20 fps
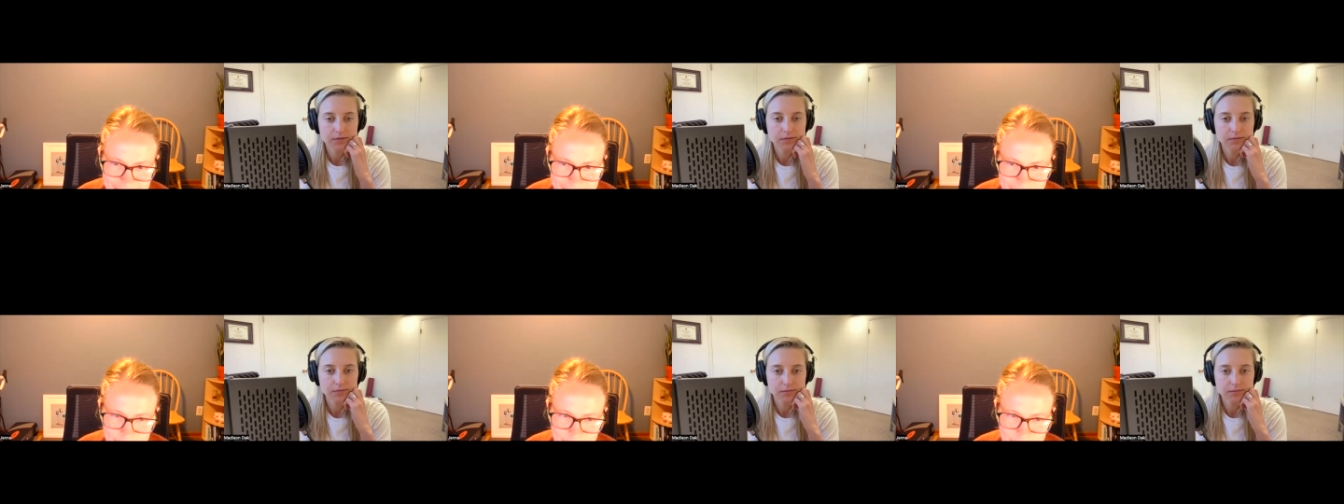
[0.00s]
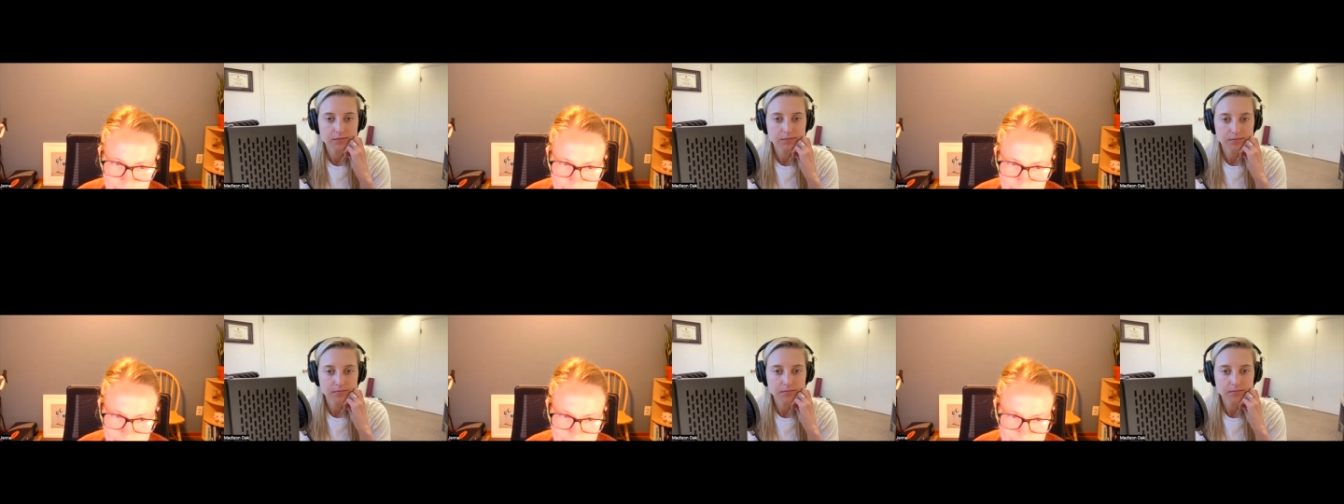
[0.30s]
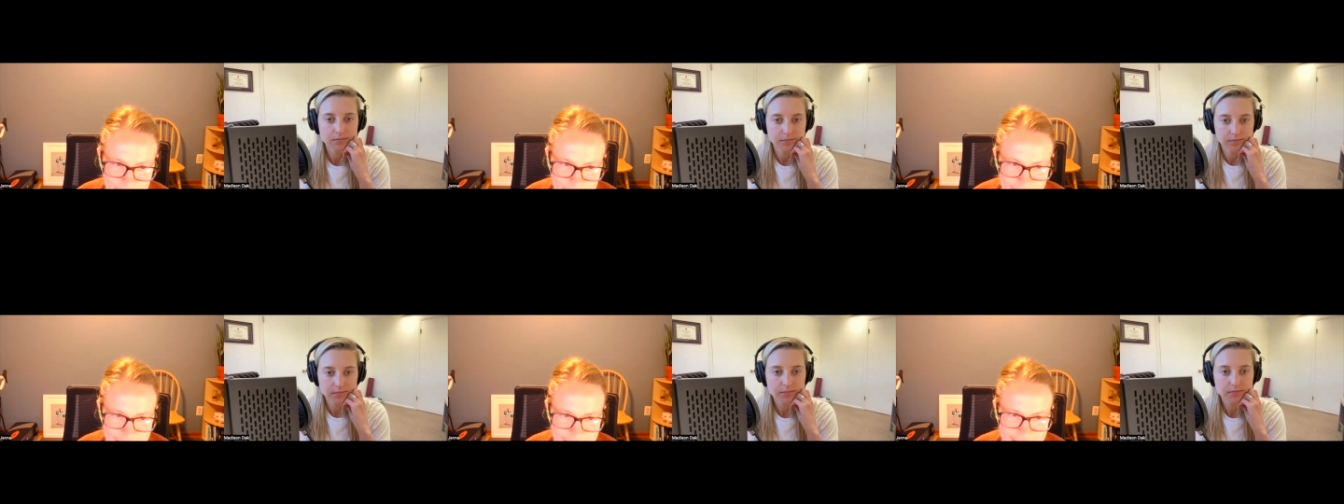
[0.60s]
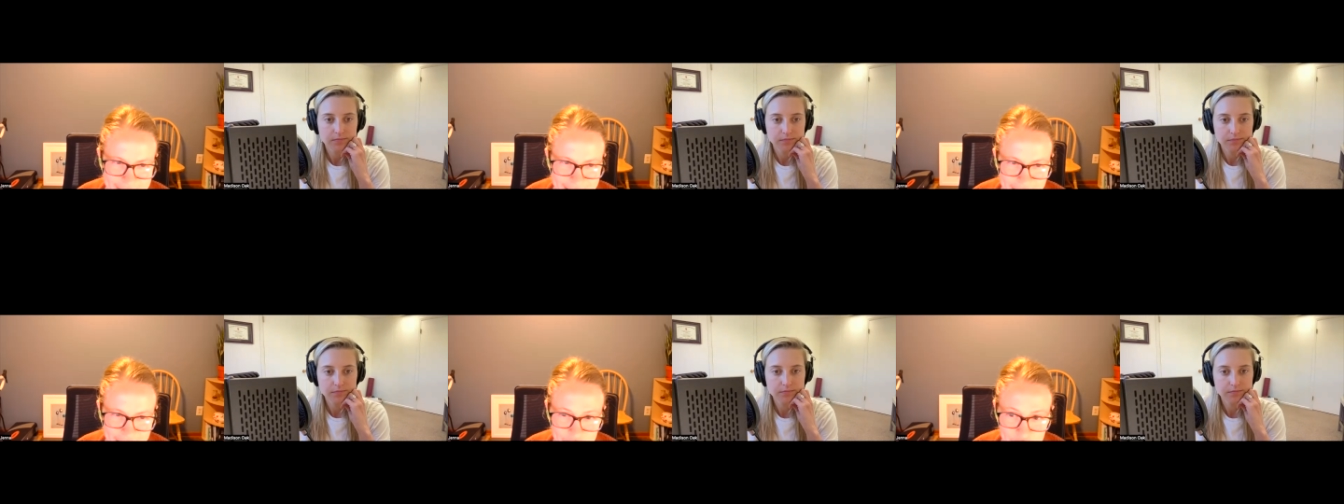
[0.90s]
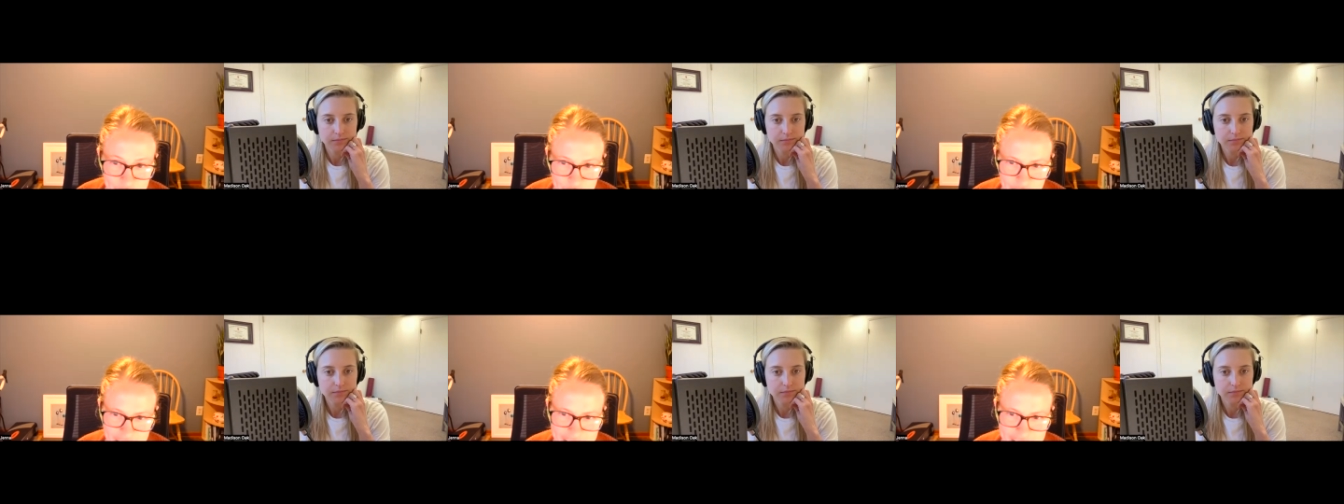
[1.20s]
to be able to
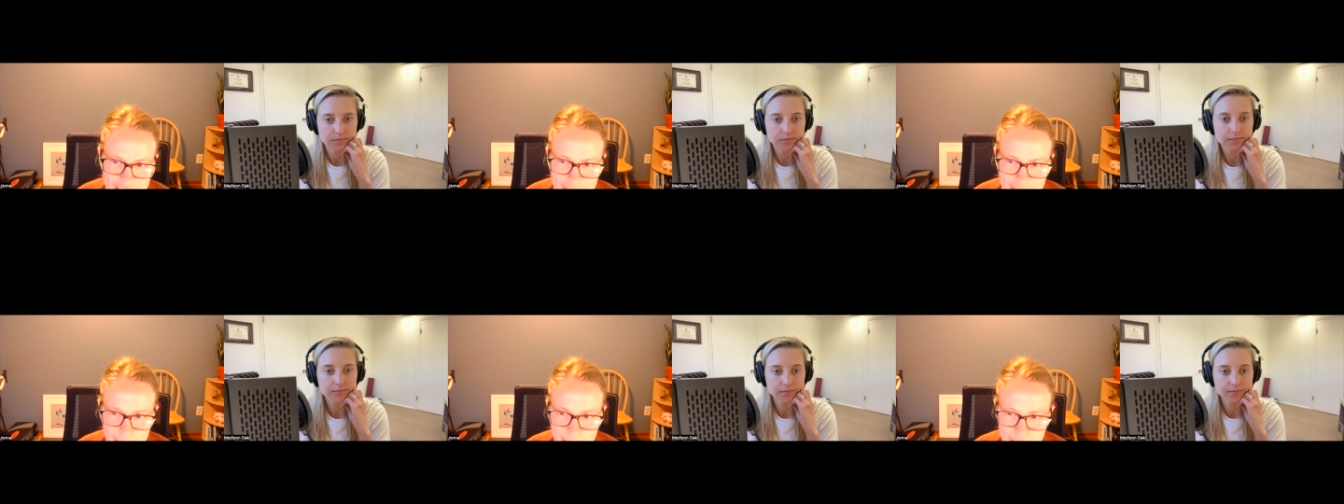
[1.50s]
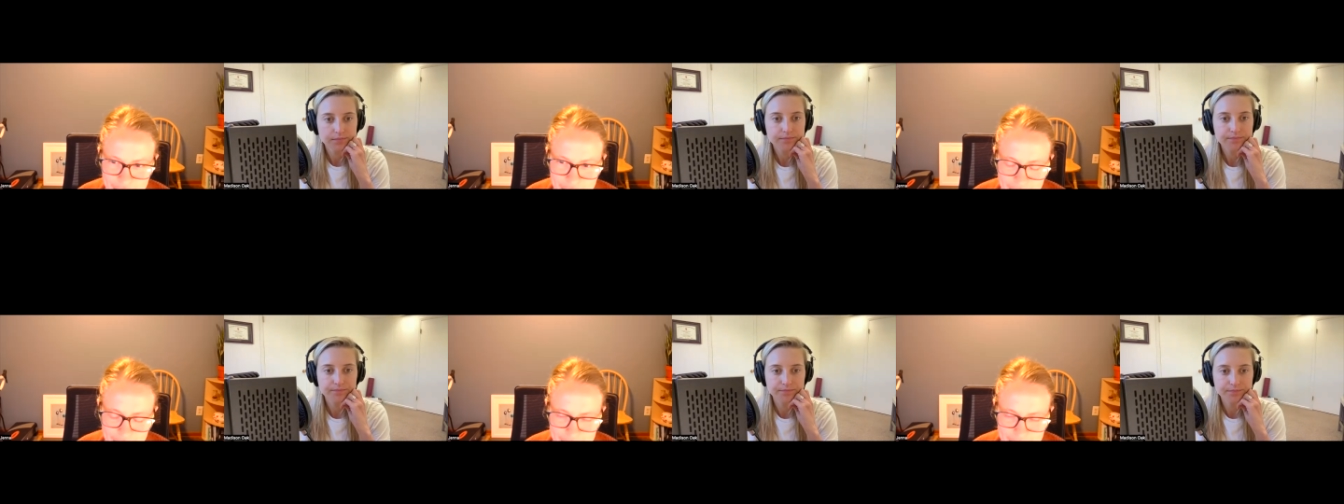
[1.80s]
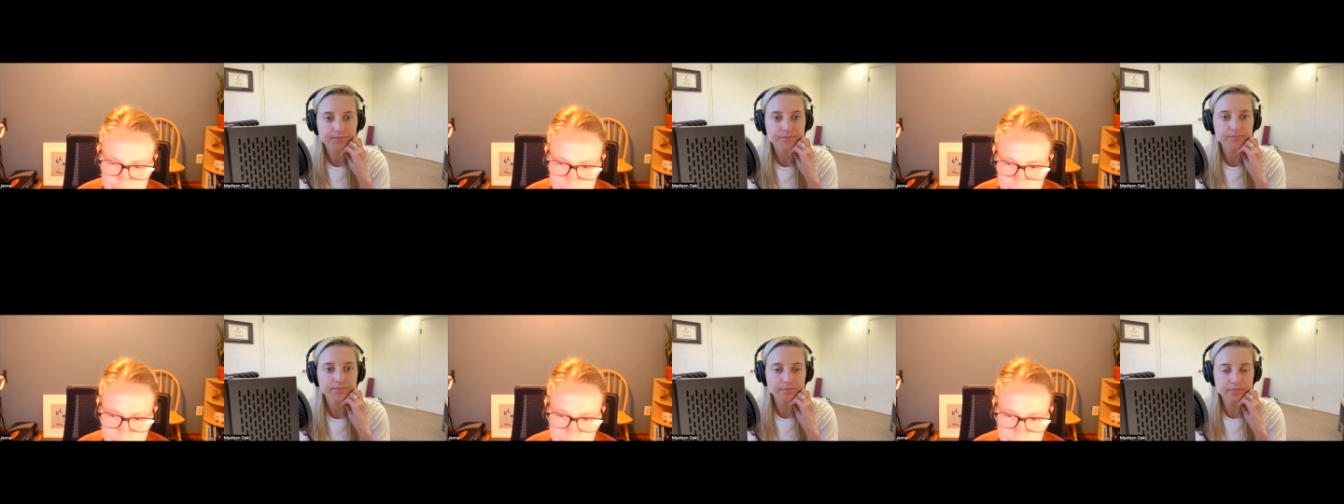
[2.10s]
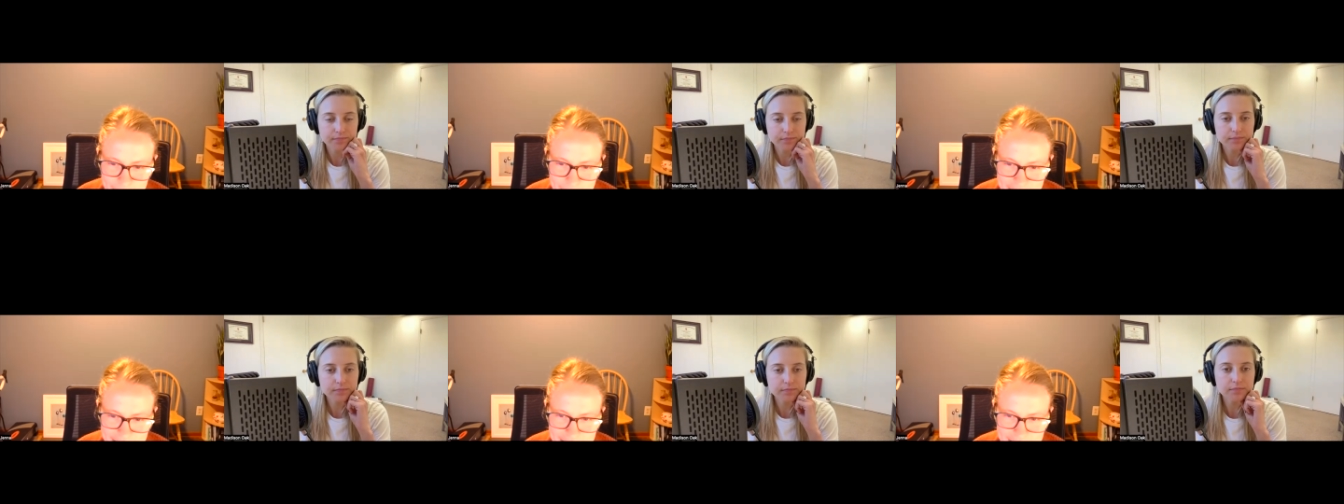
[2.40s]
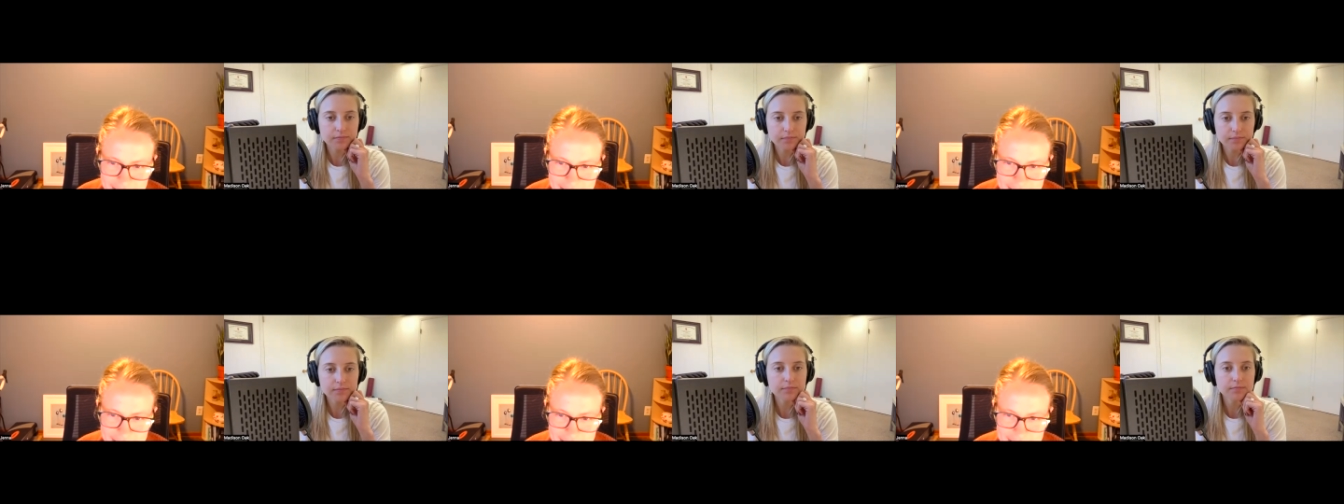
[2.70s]
adjust and be flexible with it